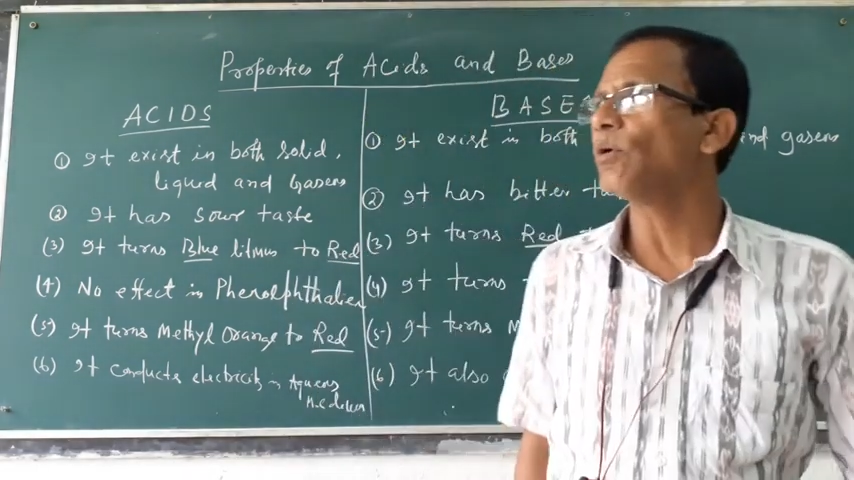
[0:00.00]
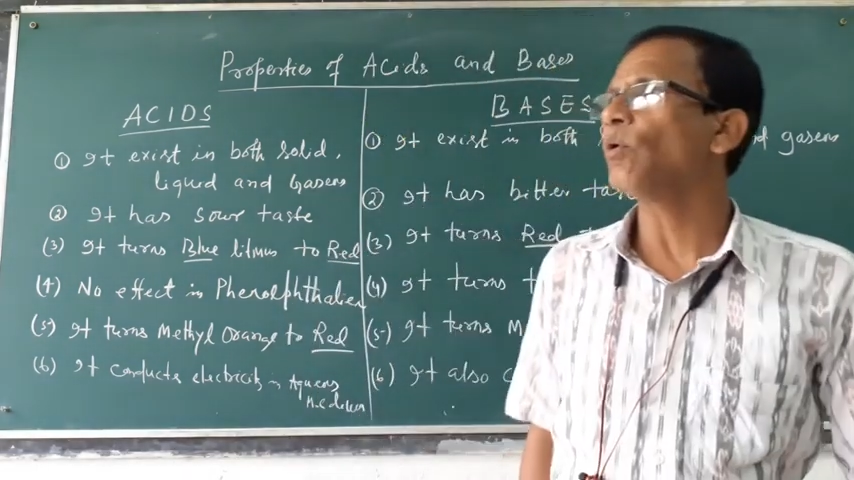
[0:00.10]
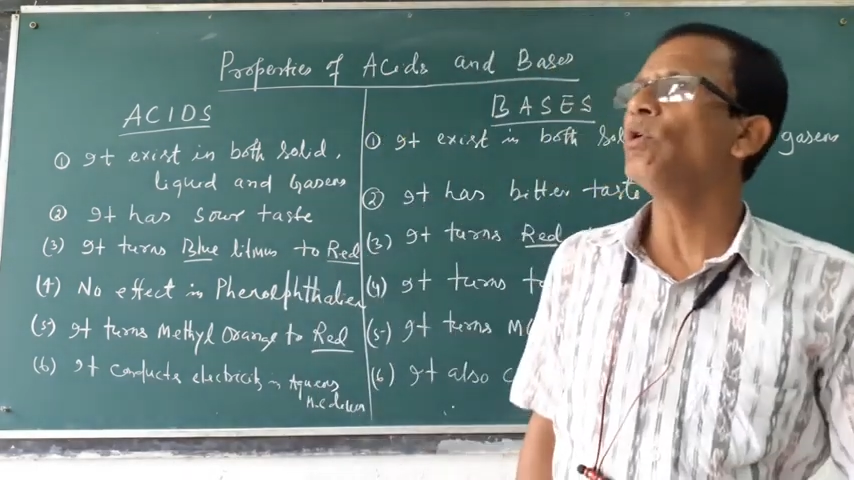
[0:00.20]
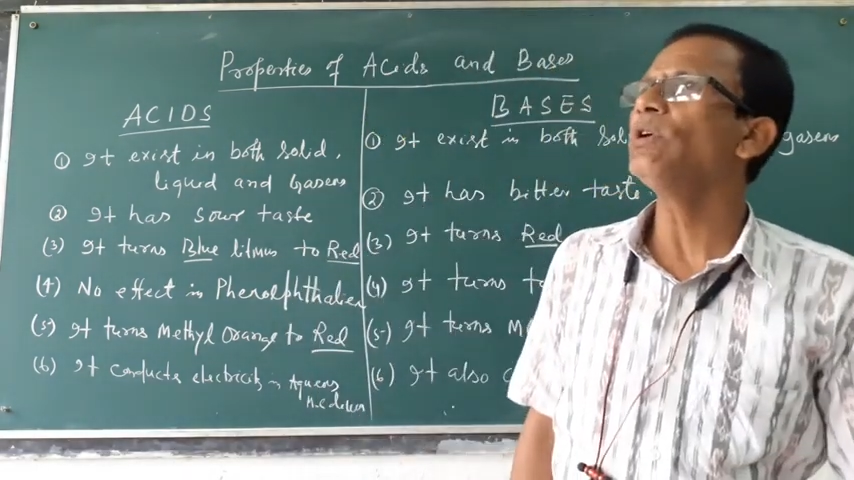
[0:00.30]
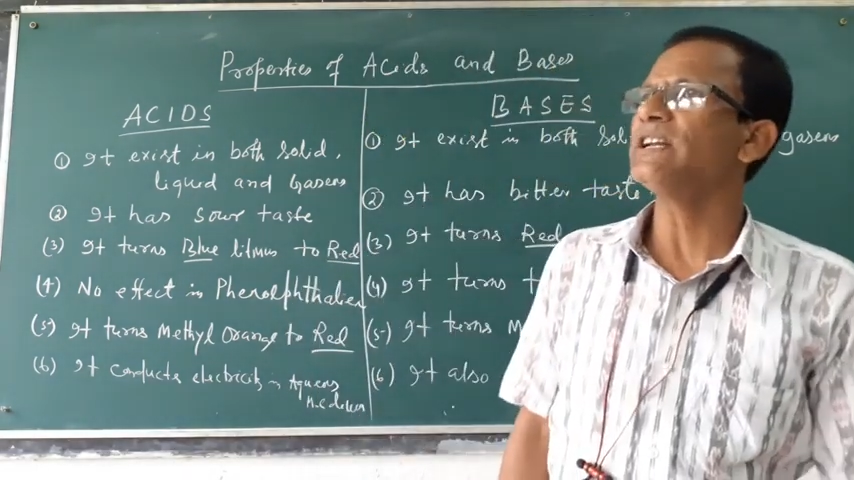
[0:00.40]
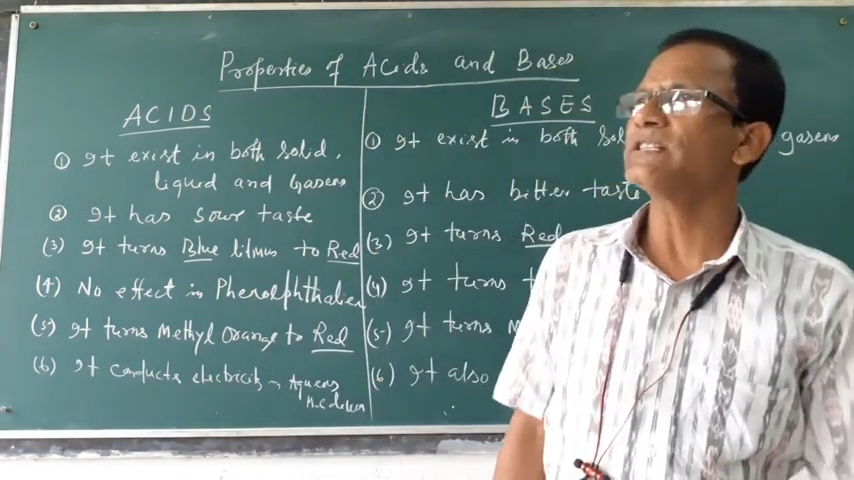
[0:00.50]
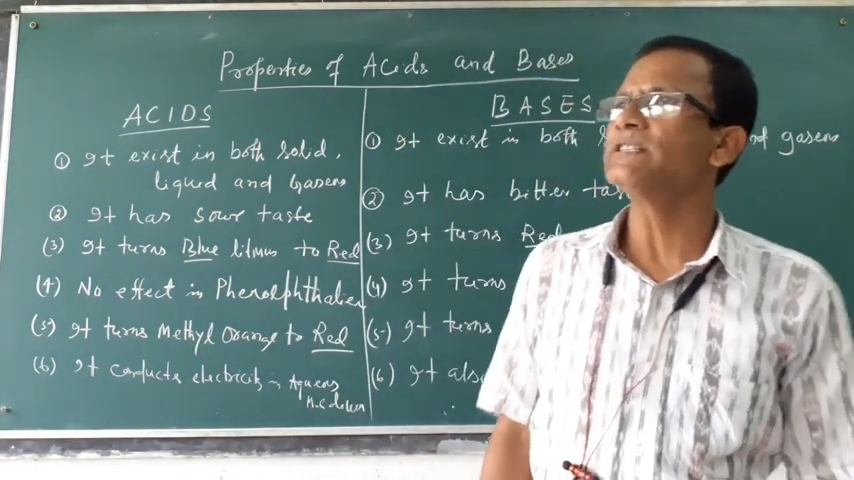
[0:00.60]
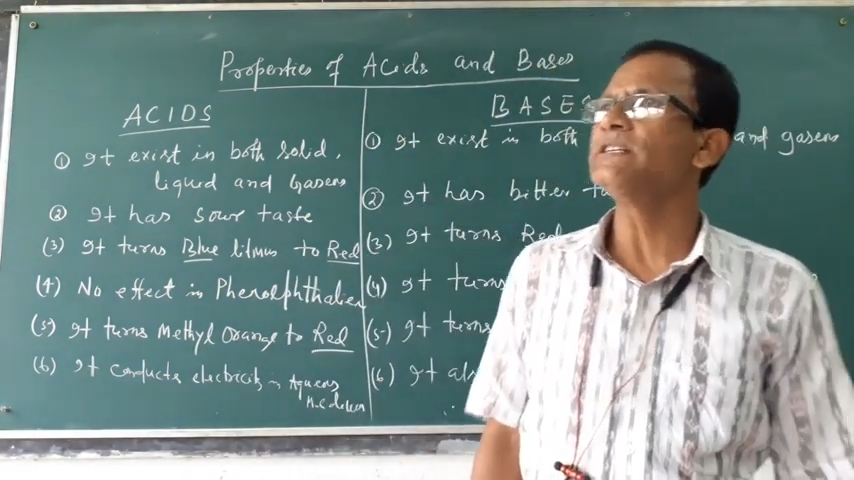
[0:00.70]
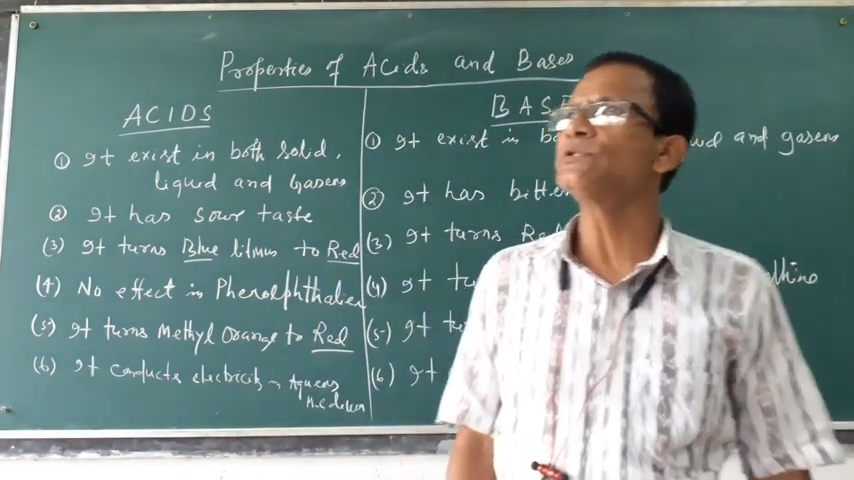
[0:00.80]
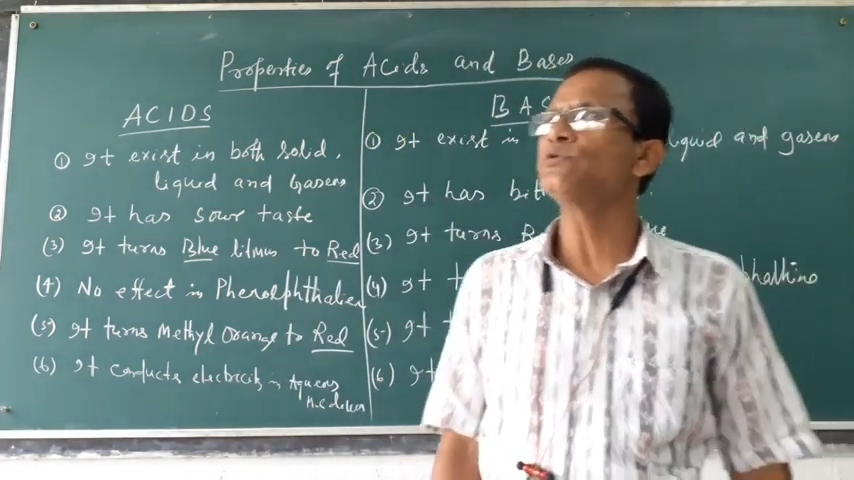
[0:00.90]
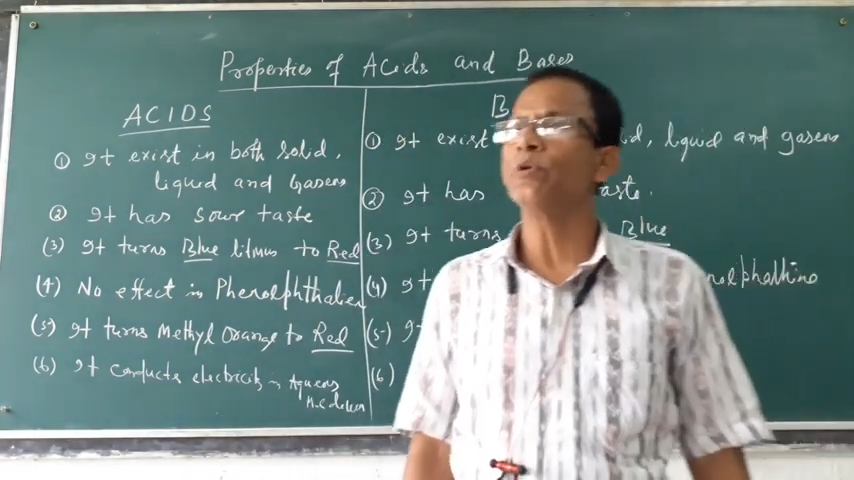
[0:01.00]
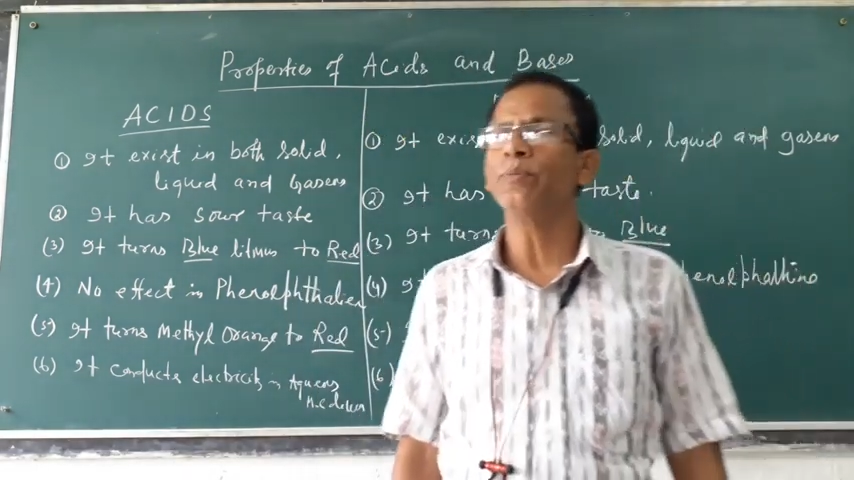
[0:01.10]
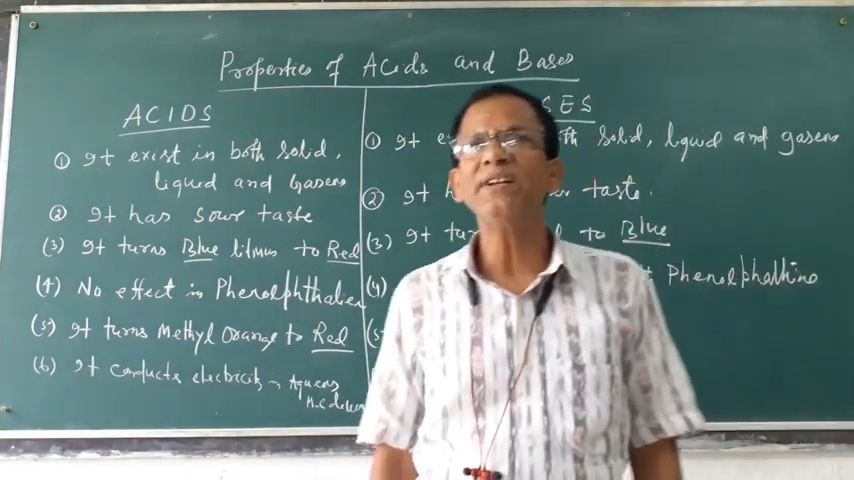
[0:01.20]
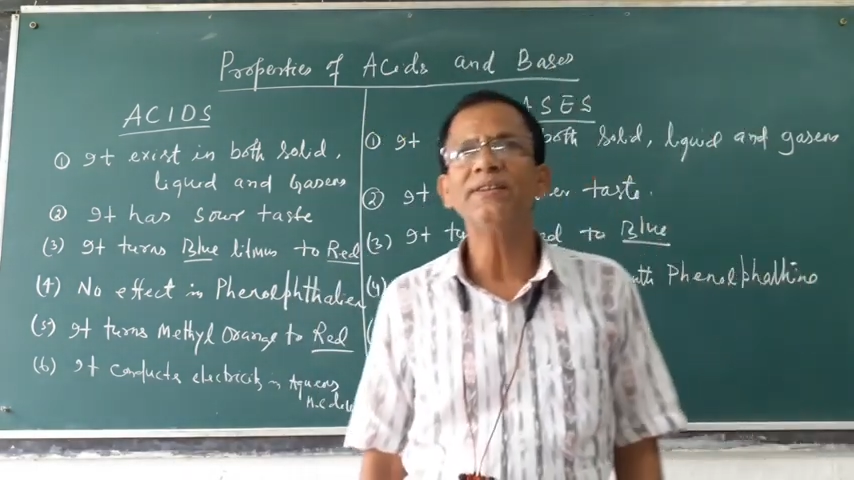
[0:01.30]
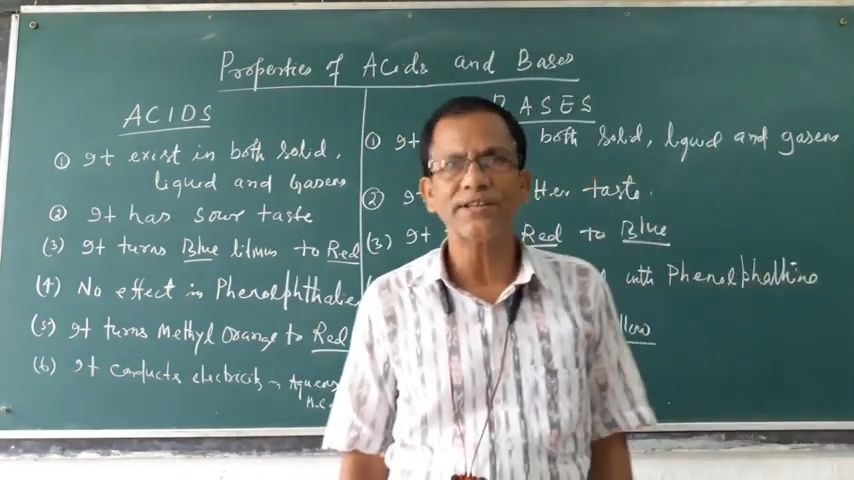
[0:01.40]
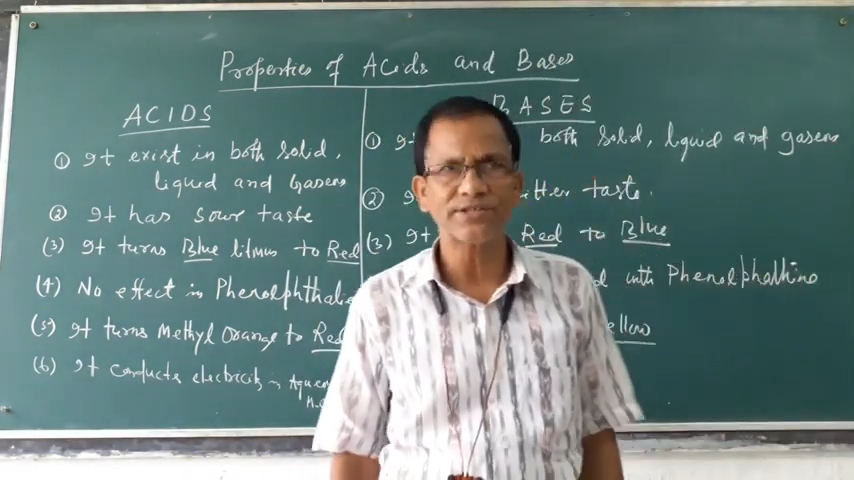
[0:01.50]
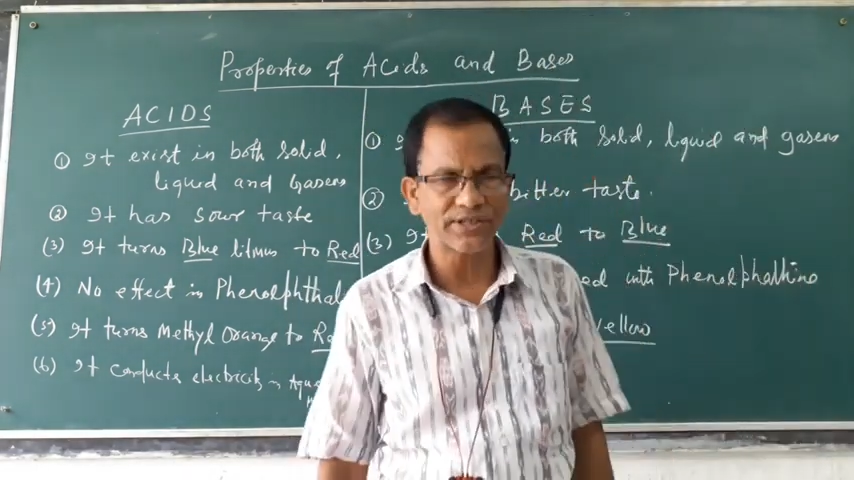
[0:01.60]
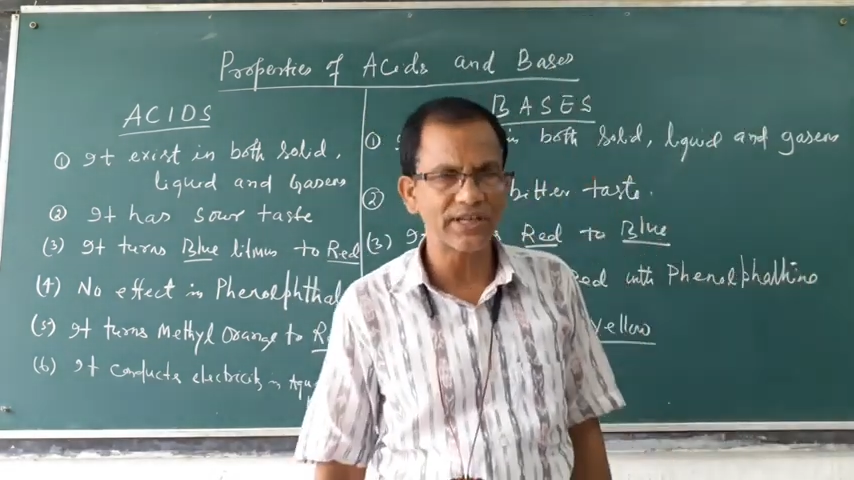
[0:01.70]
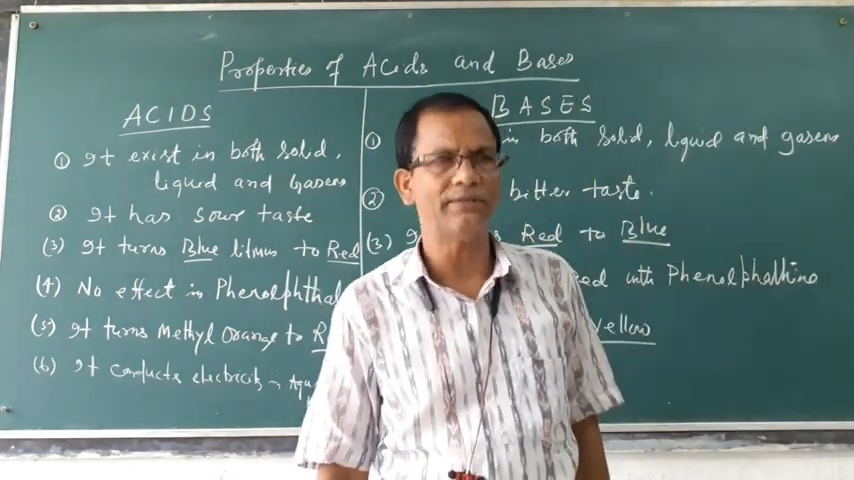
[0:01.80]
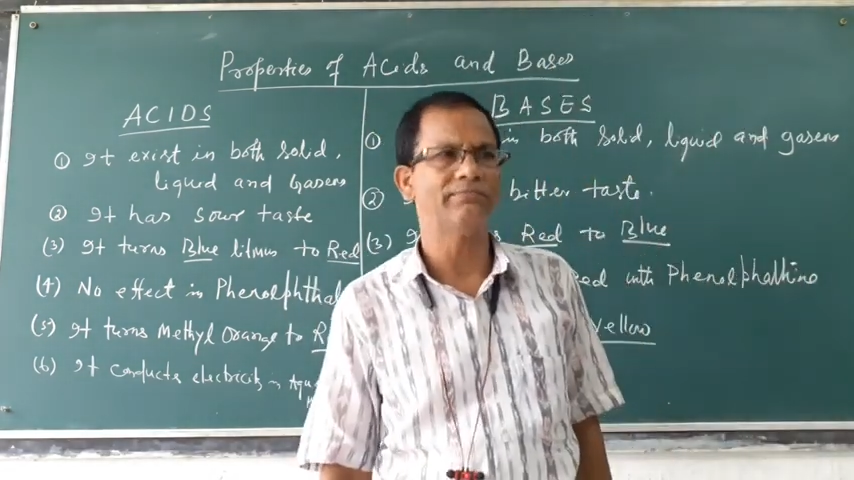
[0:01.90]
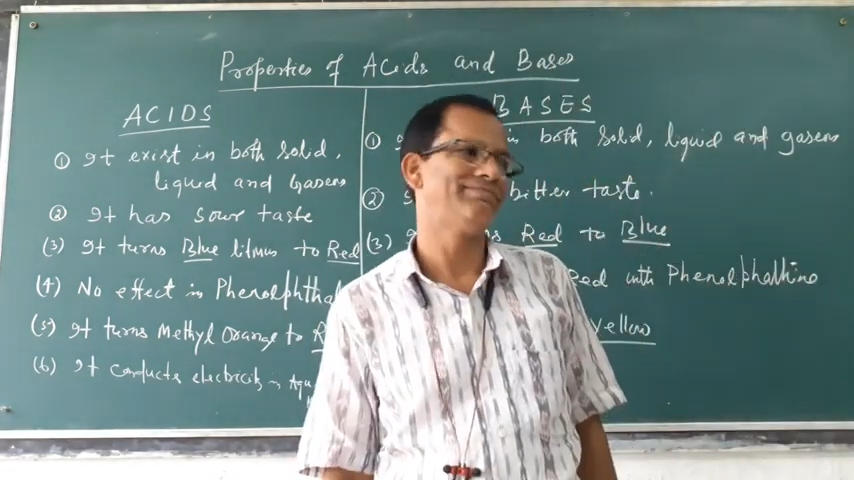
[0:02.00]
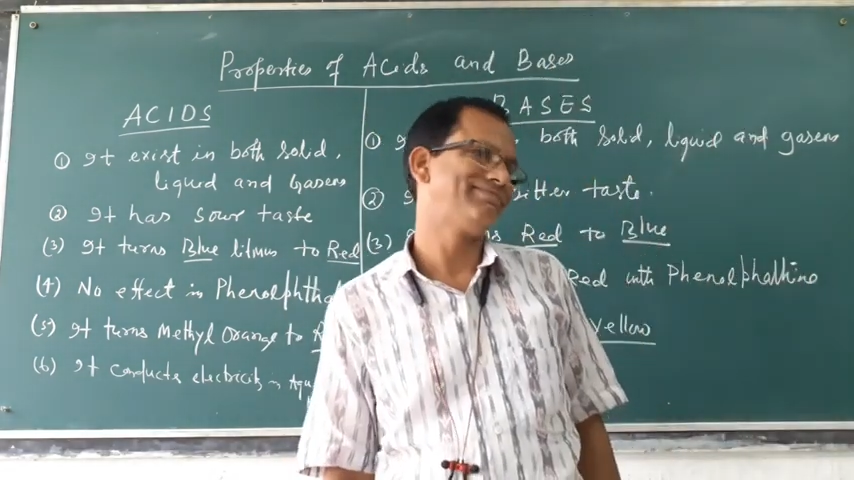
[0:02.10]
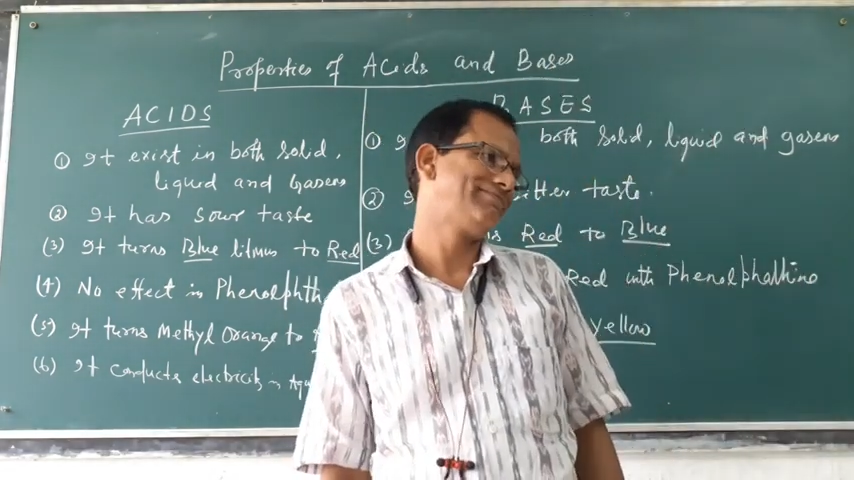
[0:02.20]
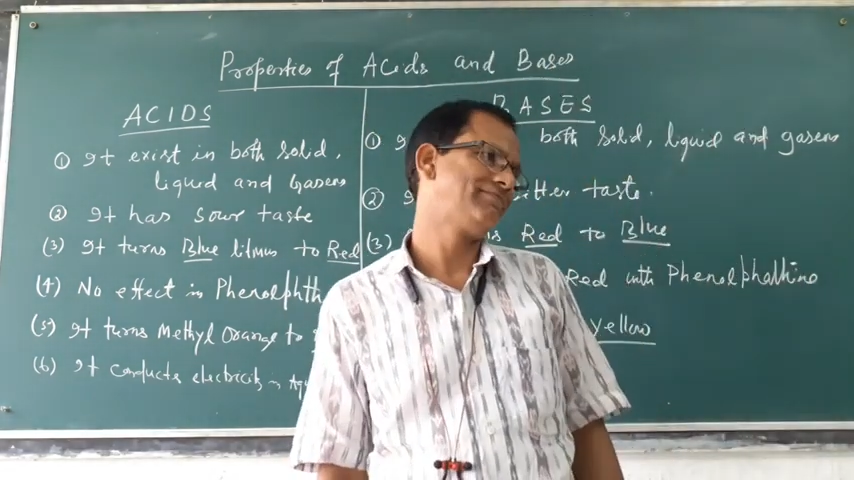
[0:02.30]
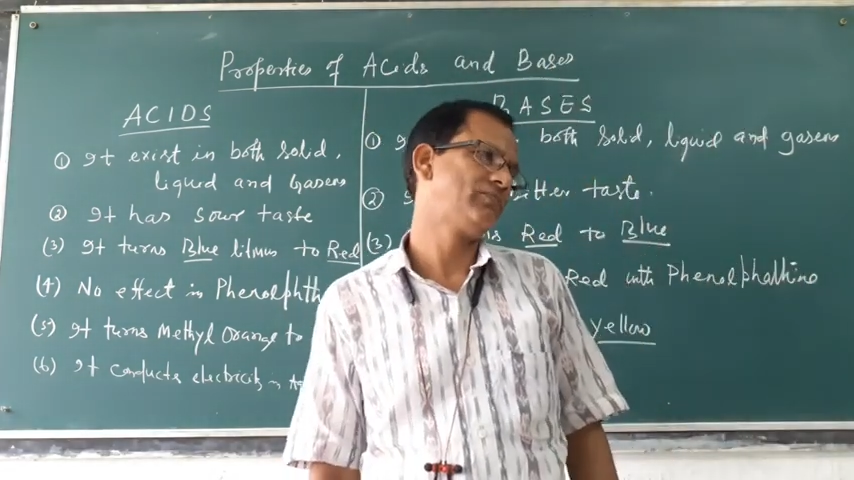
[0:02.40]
all acids should be tested.